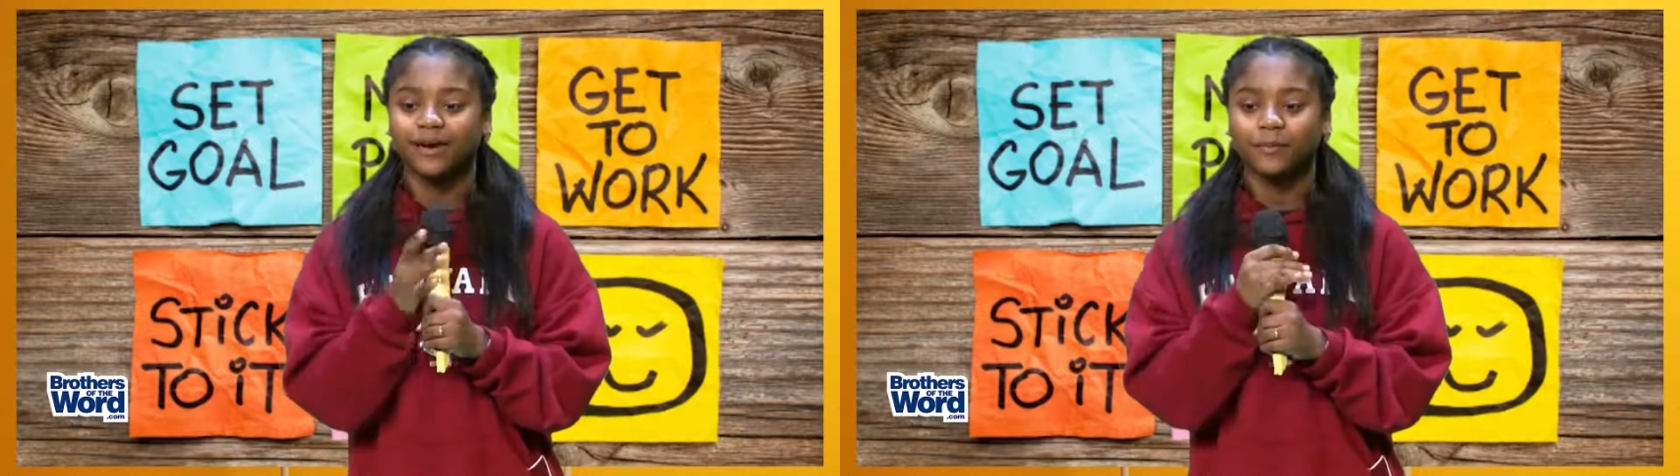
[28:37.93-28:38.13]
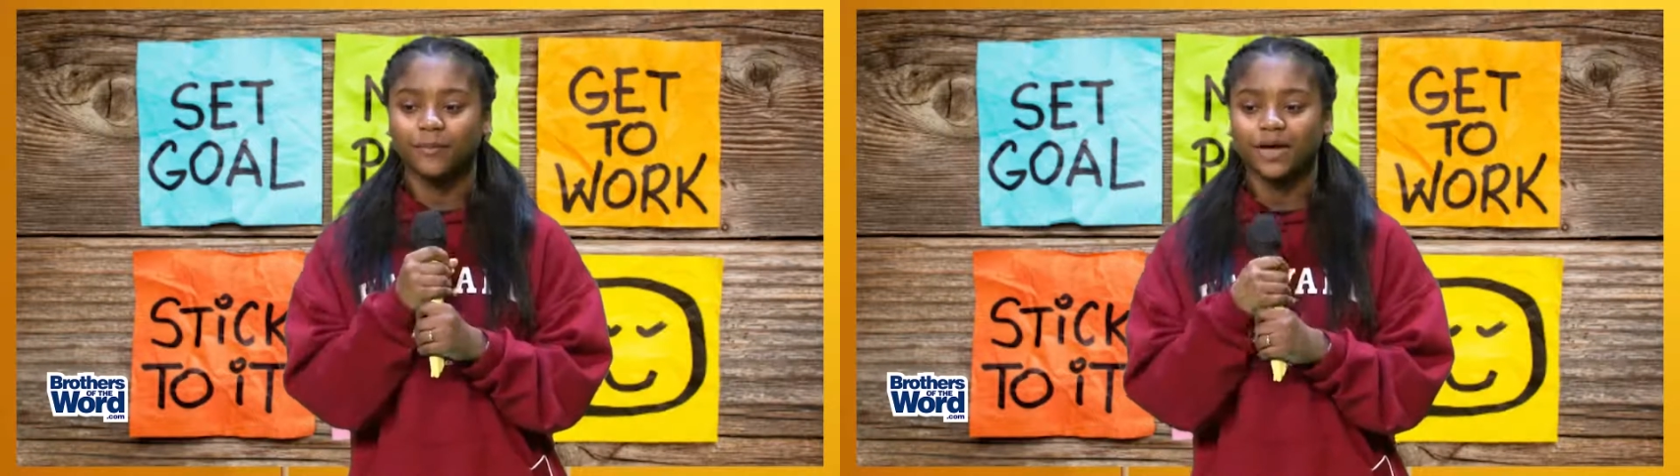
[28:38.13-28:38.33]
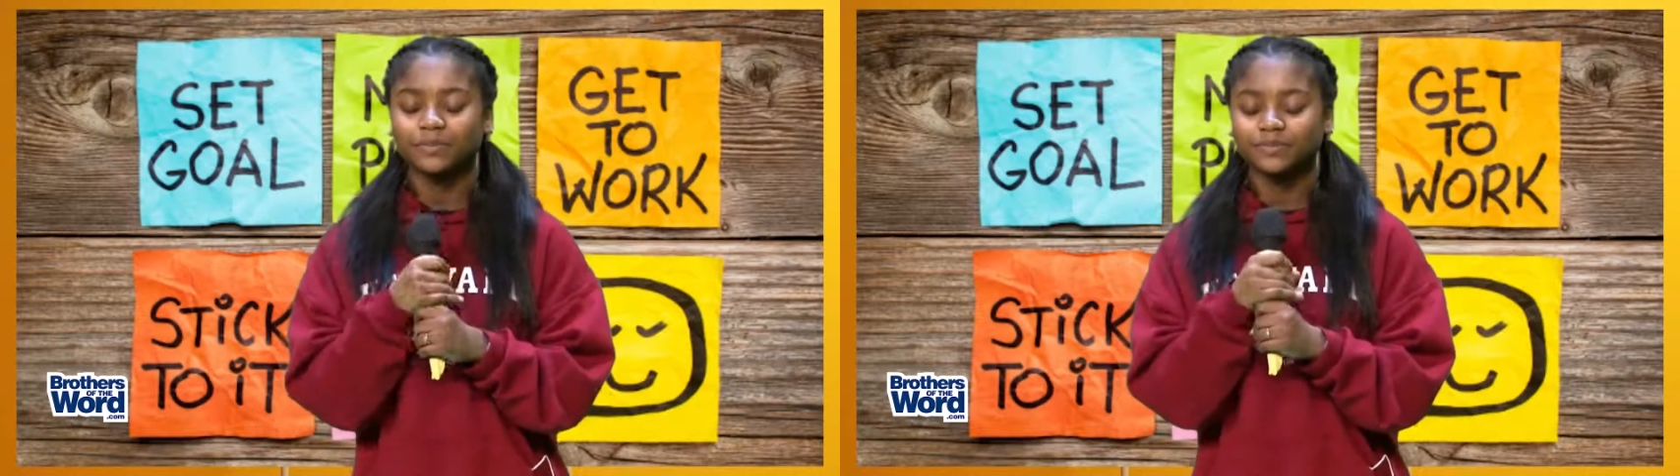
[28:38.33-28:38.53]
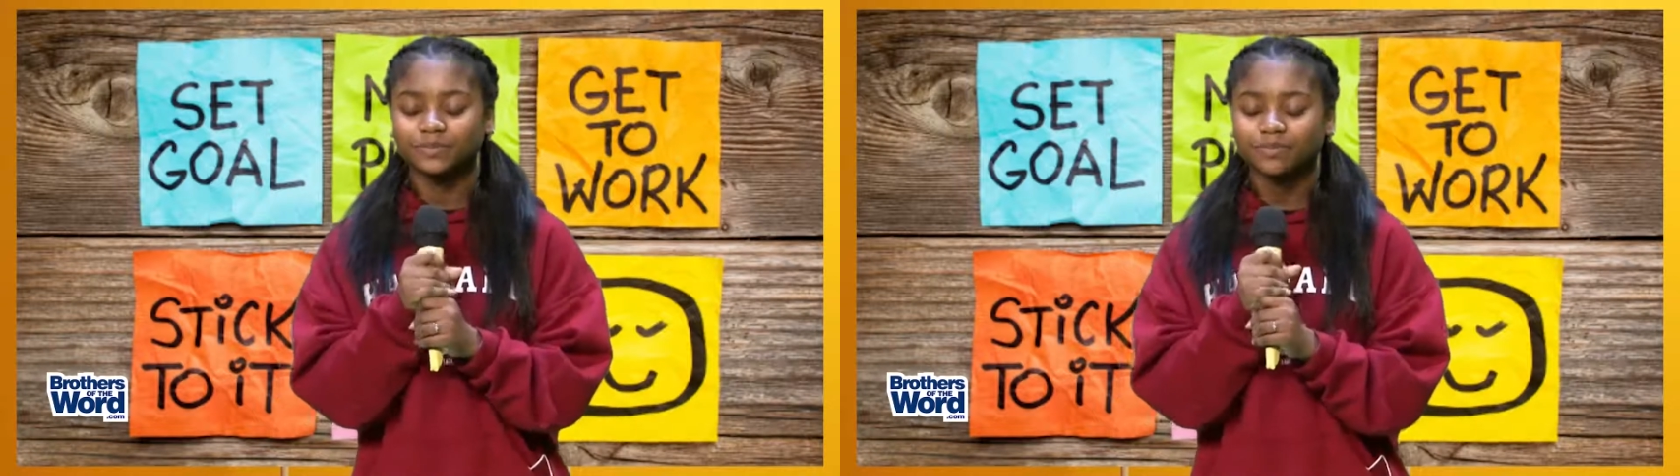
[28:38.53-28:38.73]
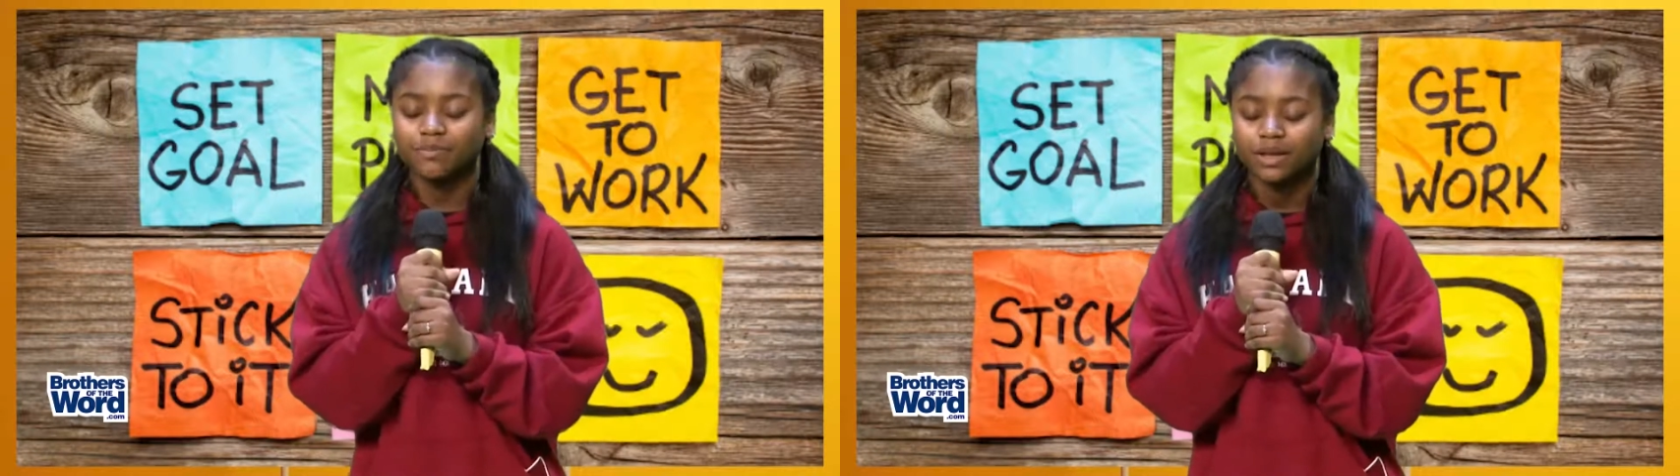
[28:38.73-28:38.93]

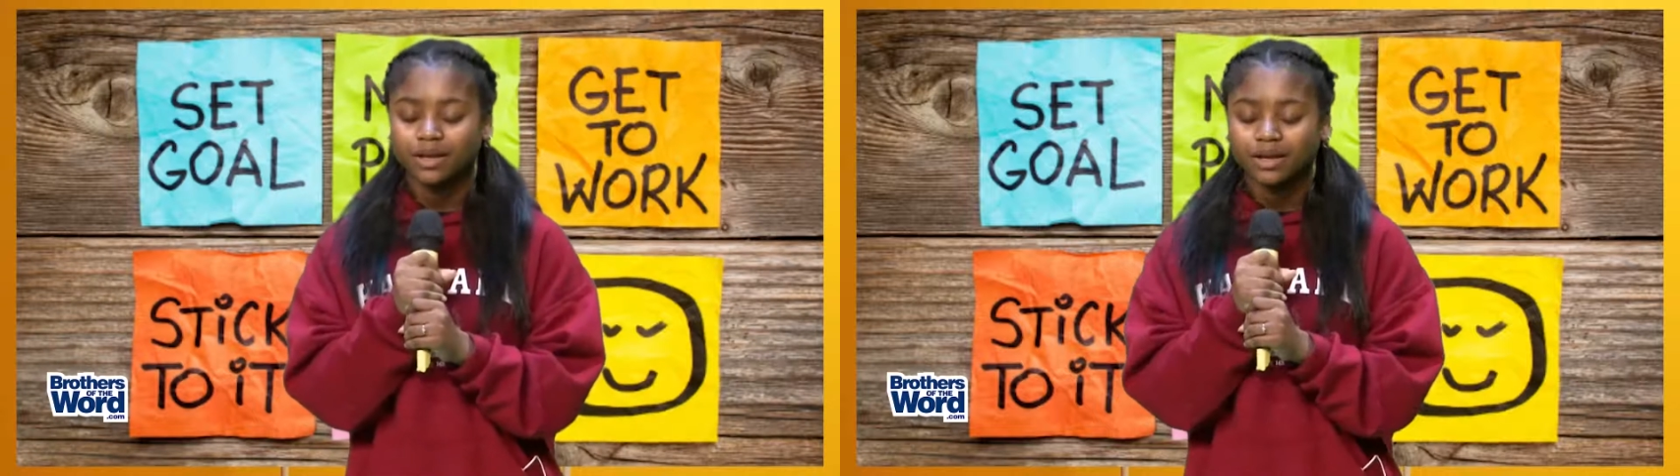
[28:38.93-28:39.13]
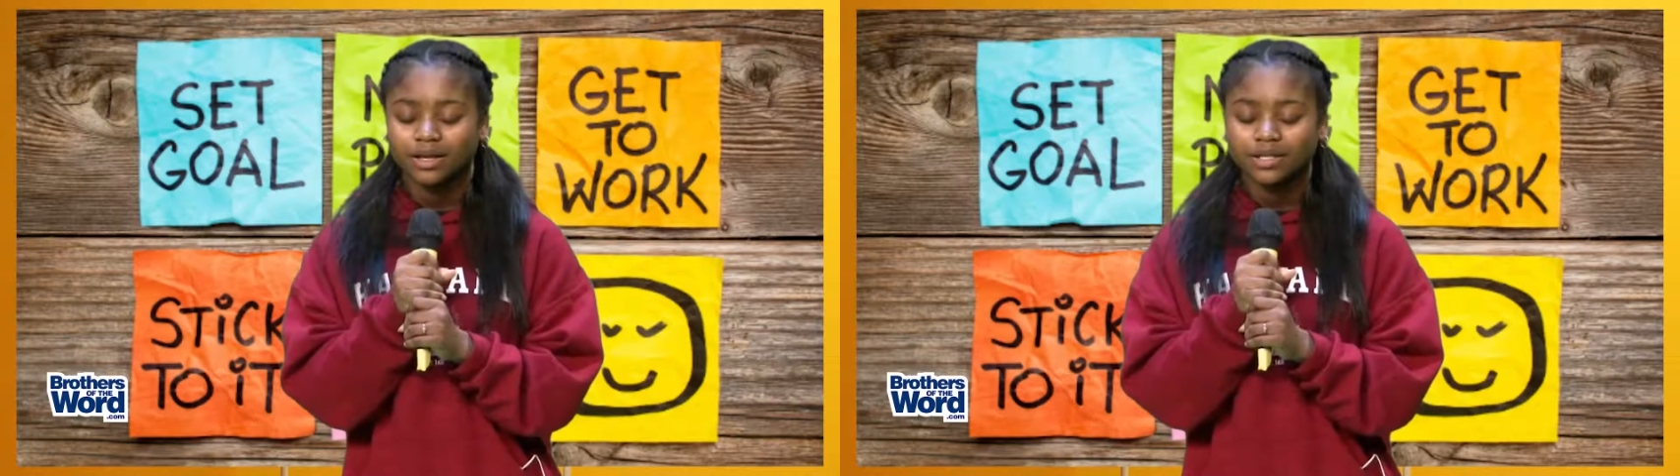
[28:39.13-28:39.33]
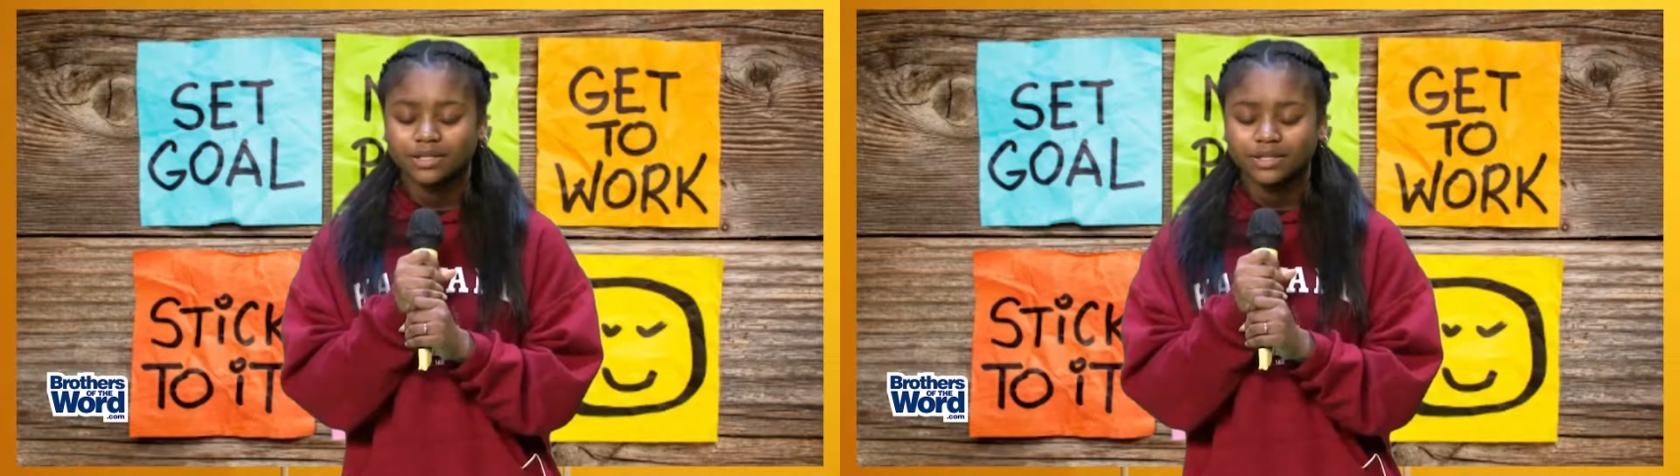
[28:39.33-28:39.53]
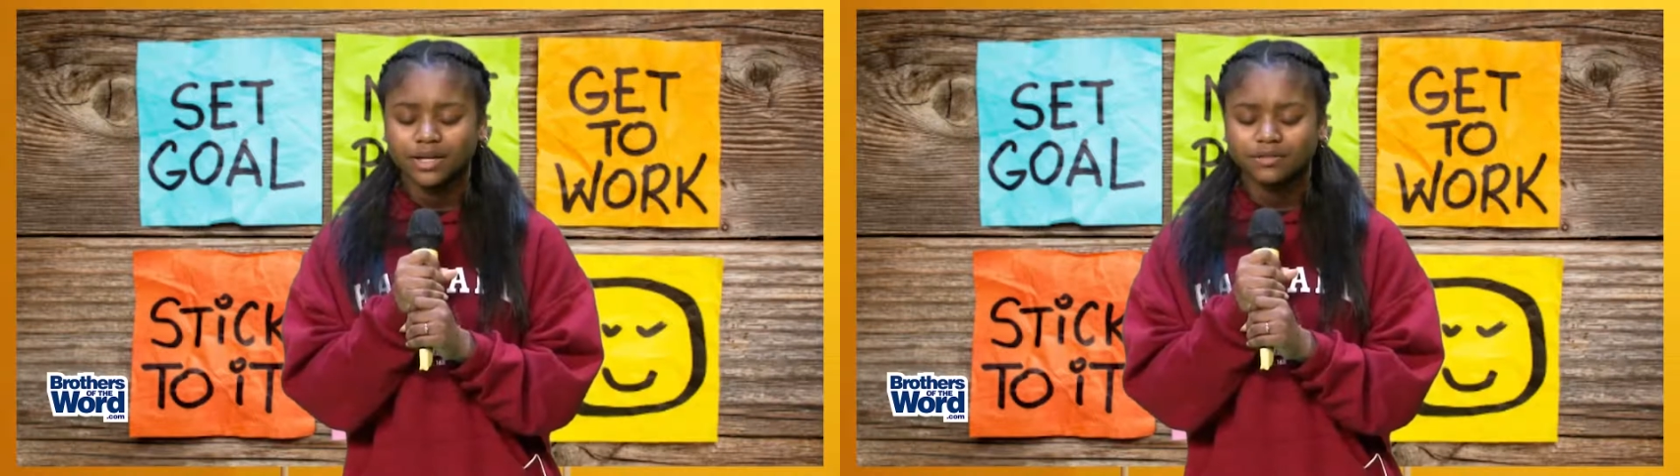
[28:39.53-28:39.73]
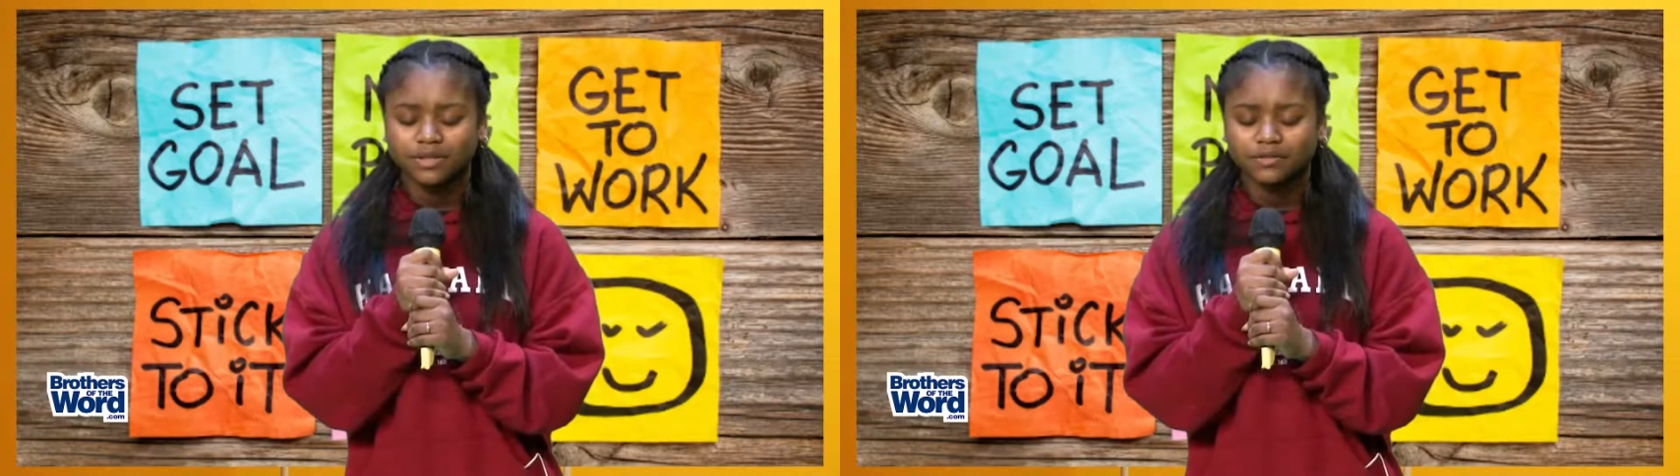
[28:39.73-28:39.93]
But dear
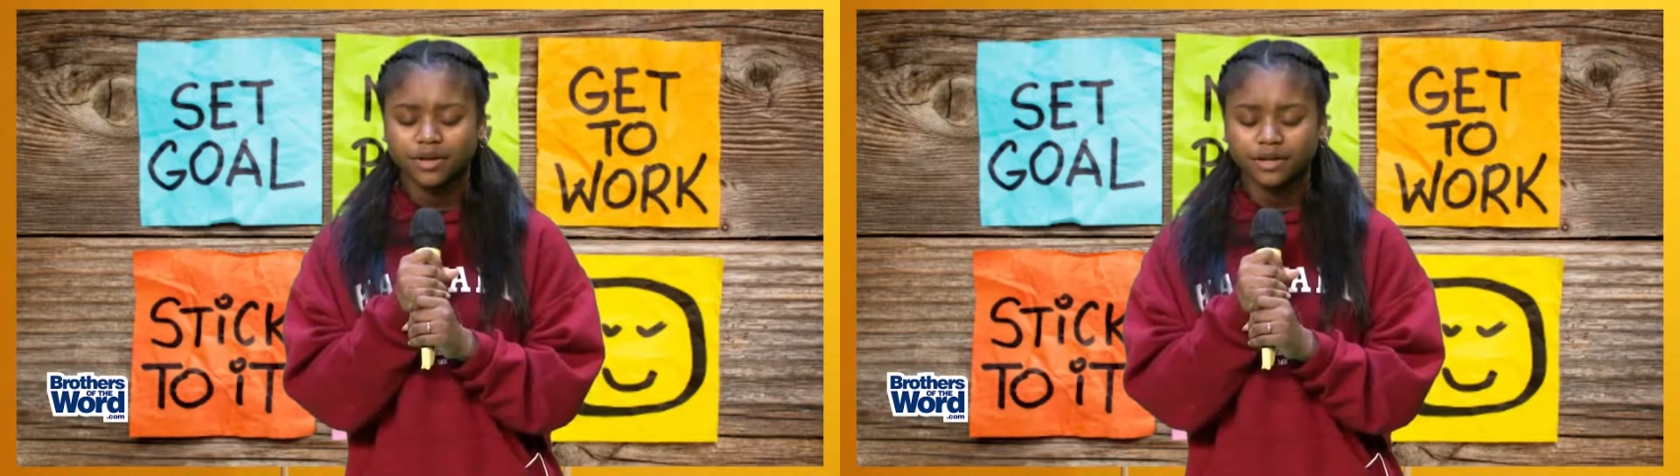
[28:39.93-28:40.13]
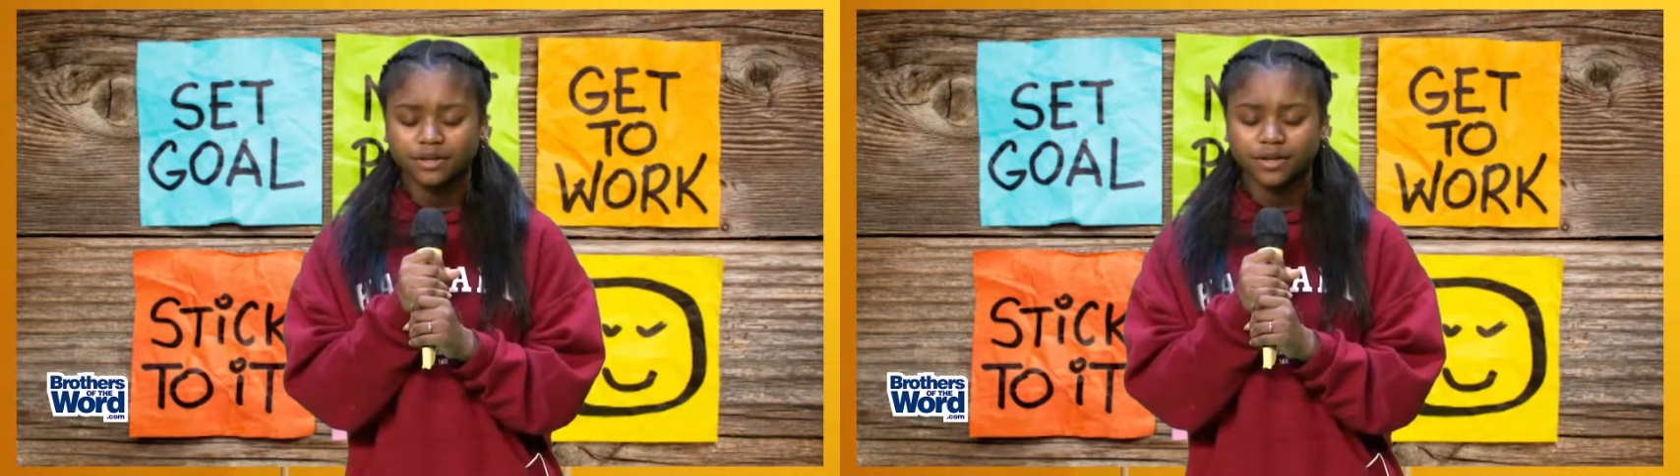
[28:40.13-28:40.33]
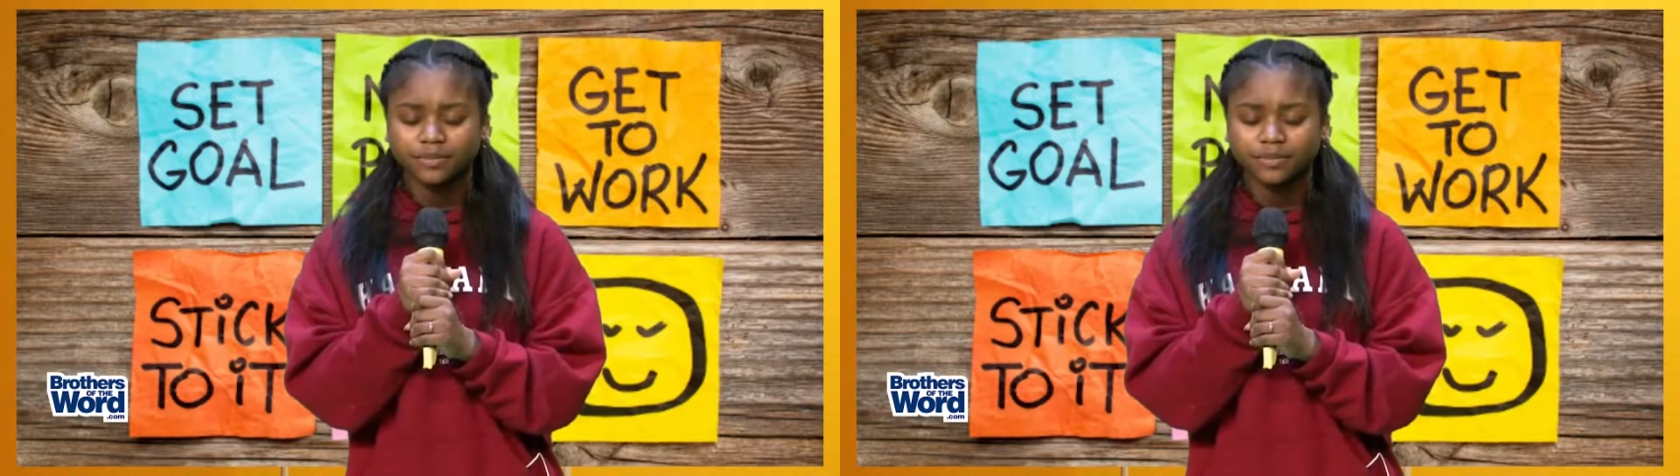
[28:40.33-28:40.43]
Heavenly Father,